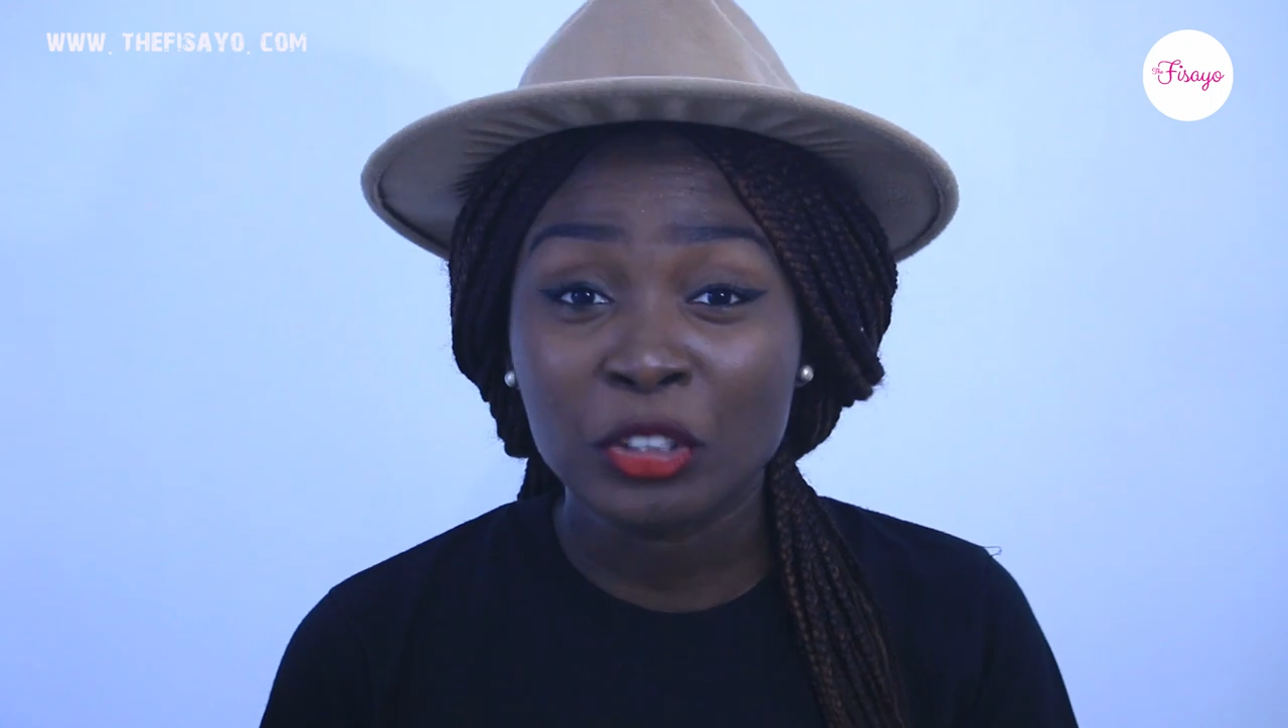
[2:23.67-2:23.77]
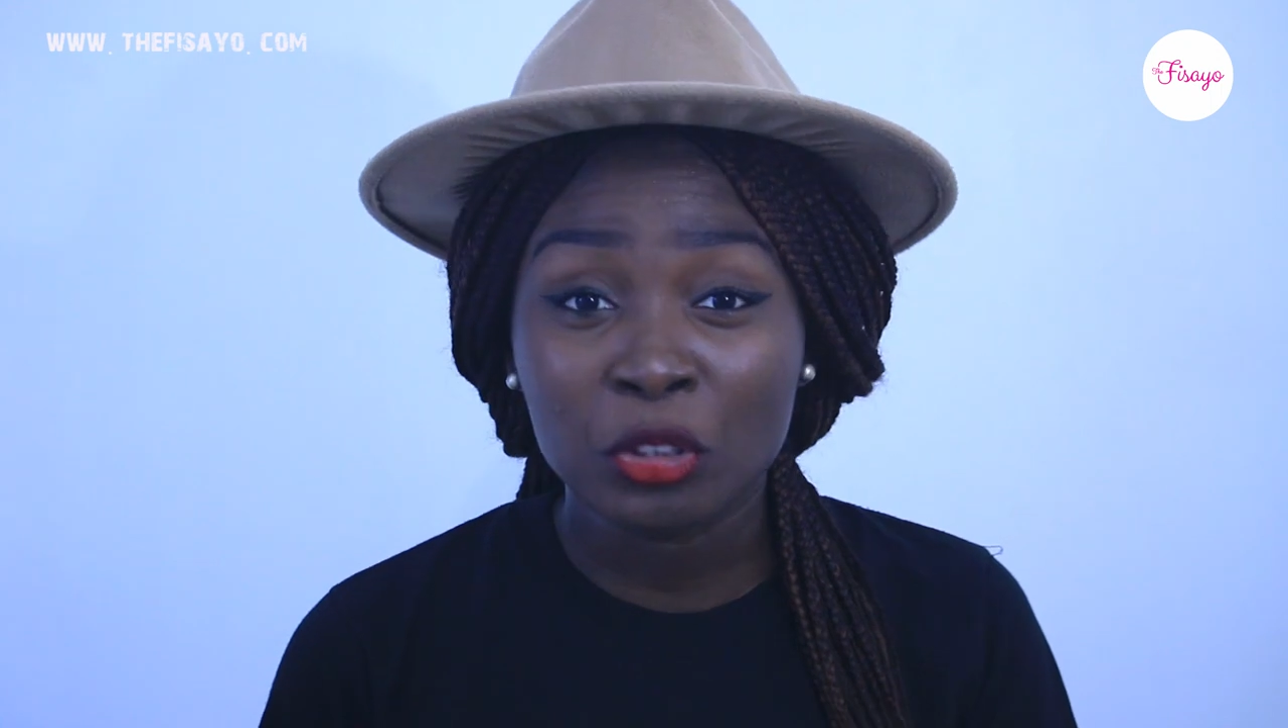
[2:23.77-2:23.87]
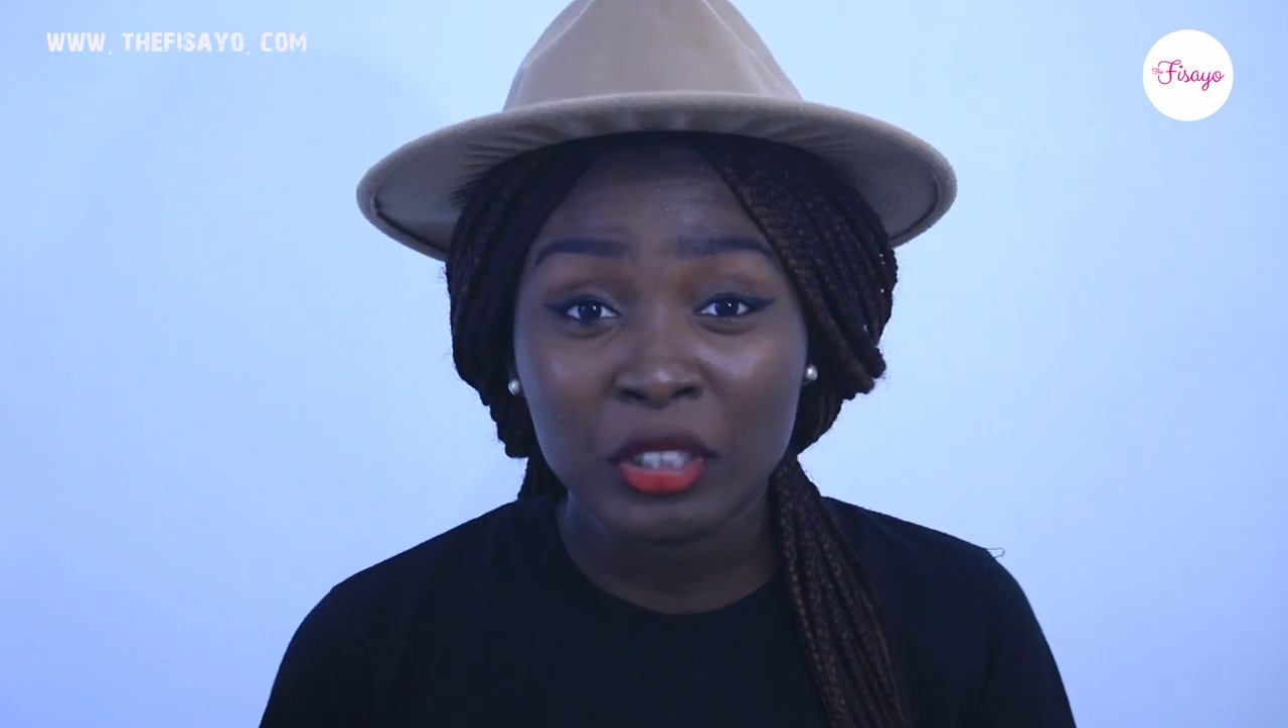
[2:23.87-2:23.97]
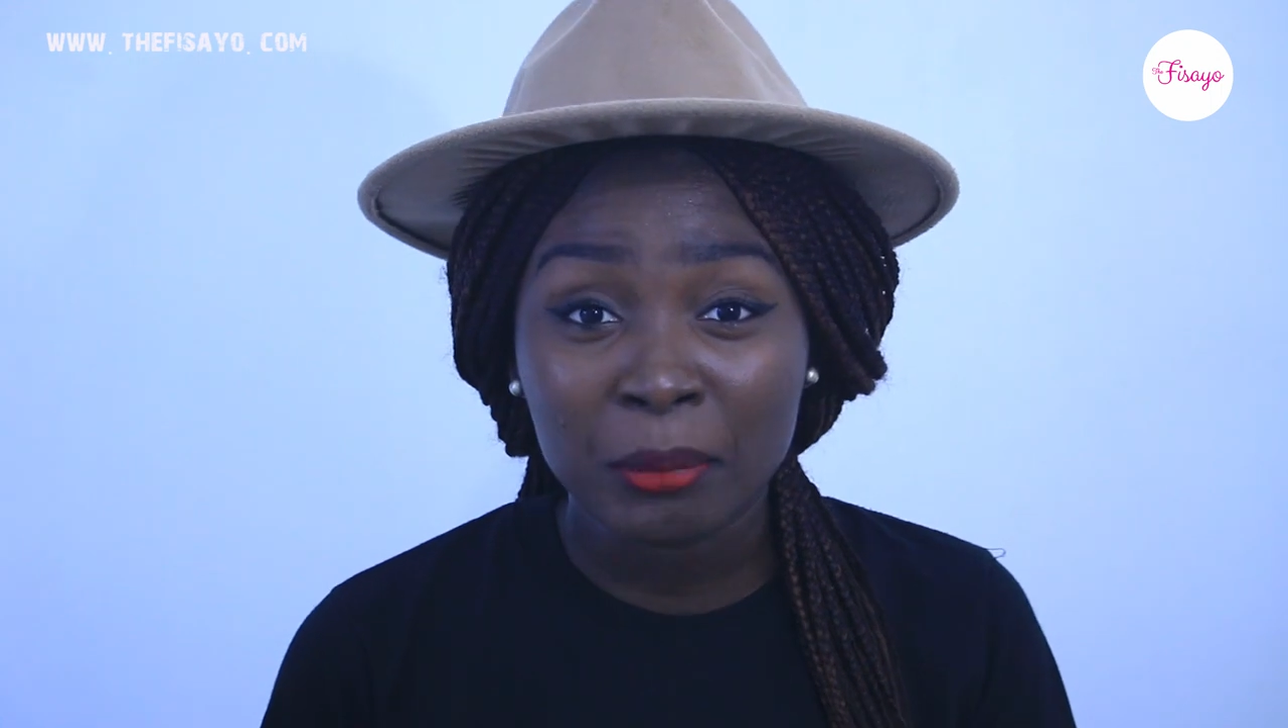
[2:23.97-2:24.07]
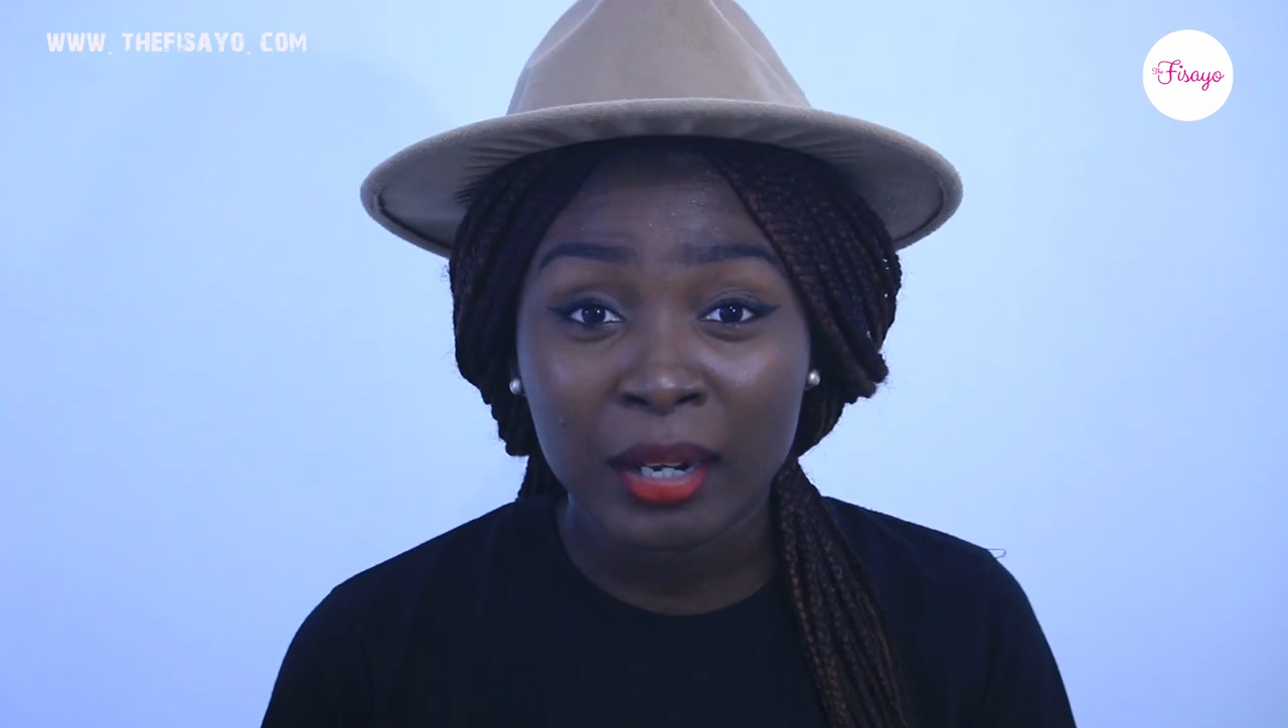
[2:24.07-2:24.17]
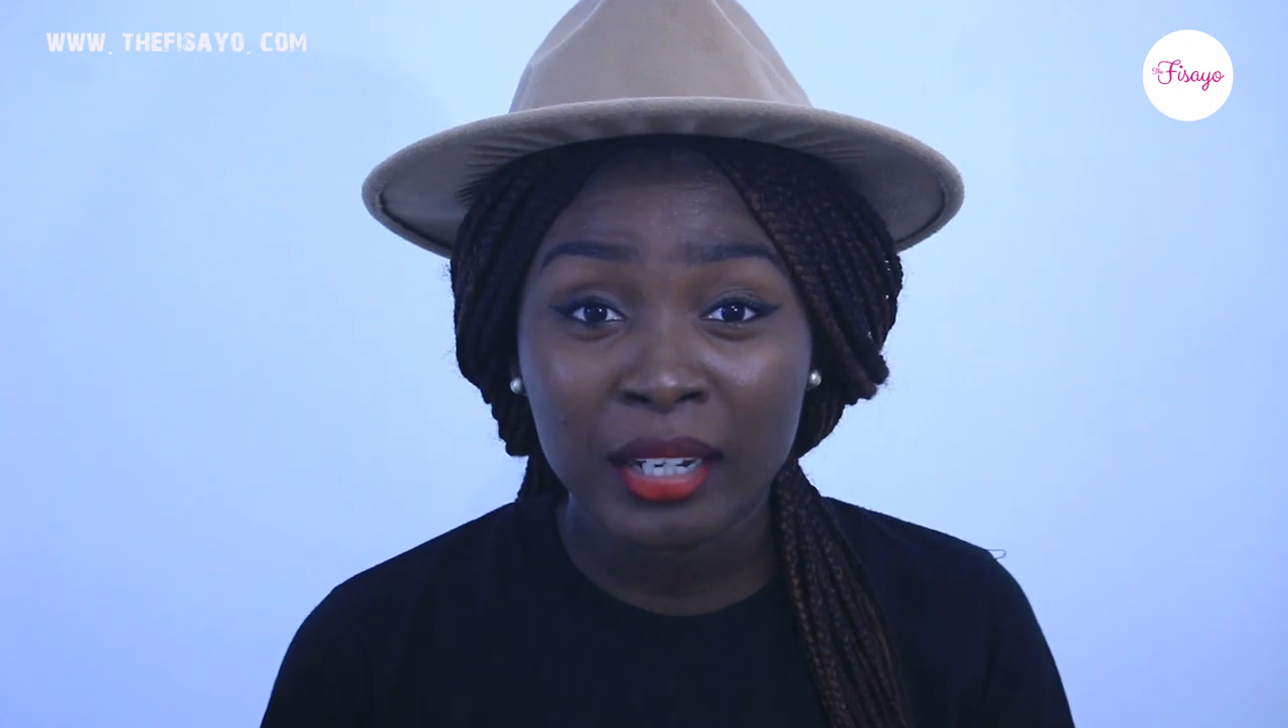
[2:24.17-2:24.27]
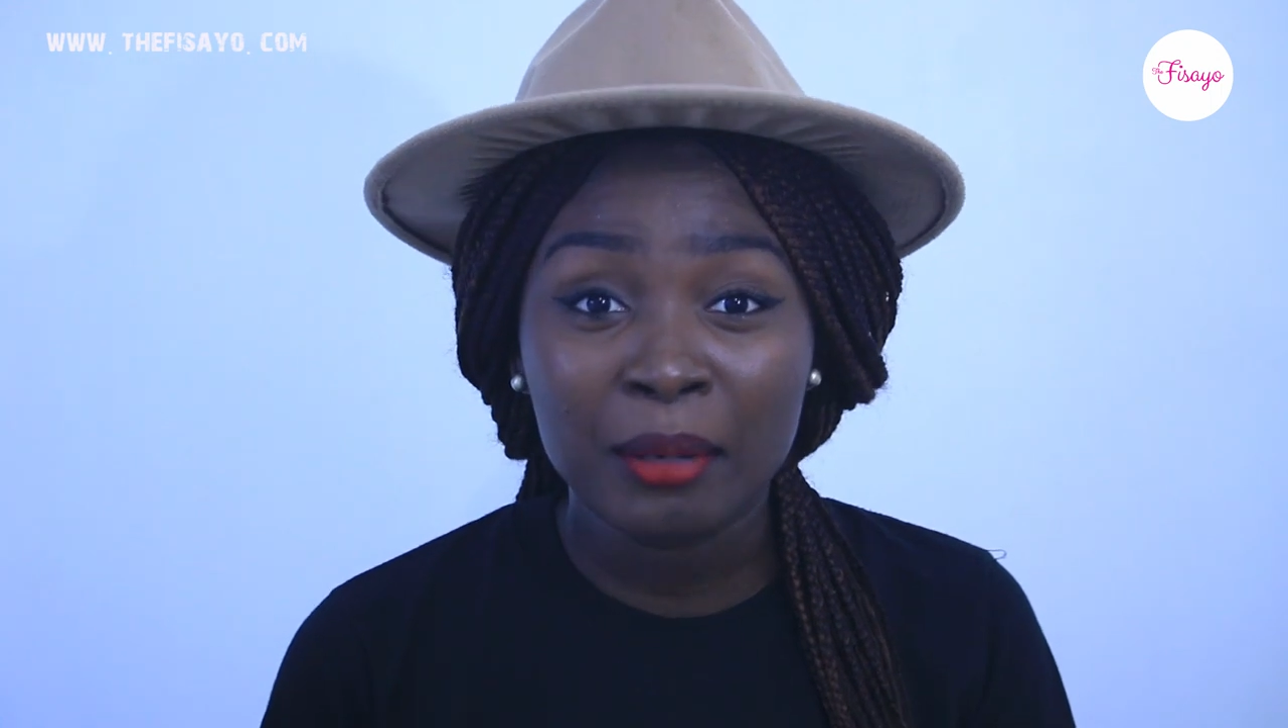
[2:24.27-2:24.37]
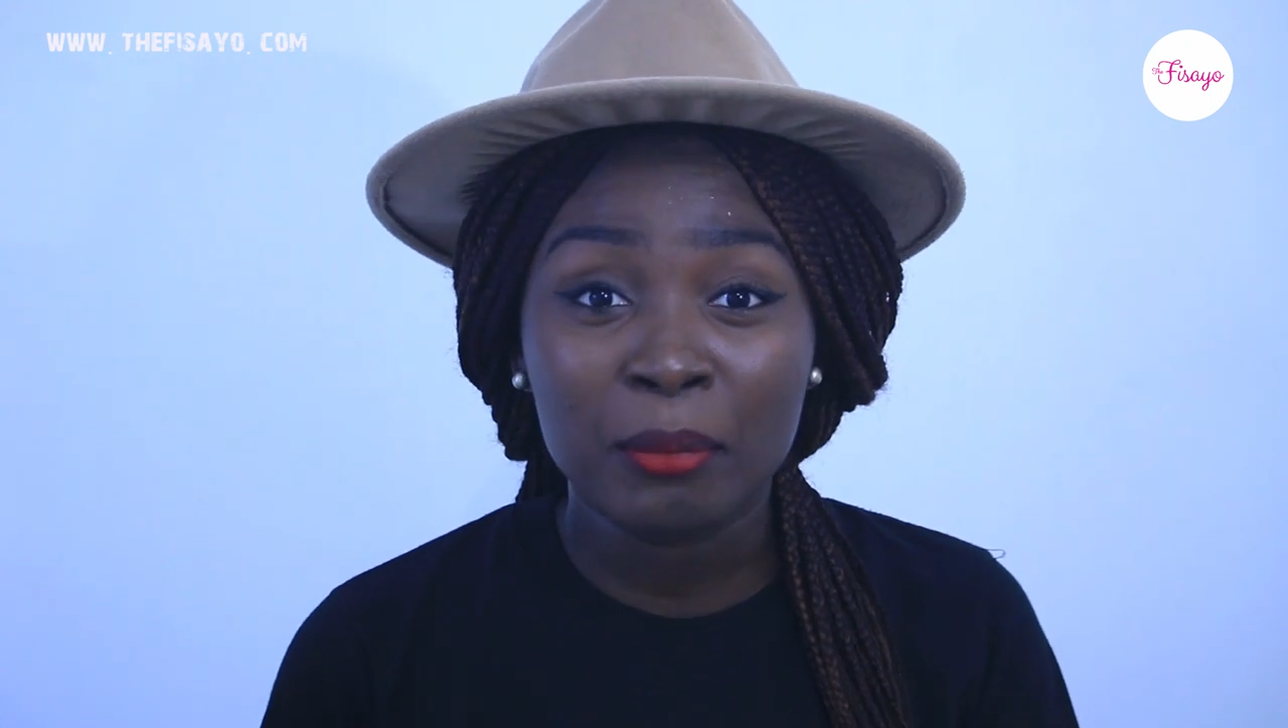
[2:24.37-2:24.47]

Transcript: is not the ballet,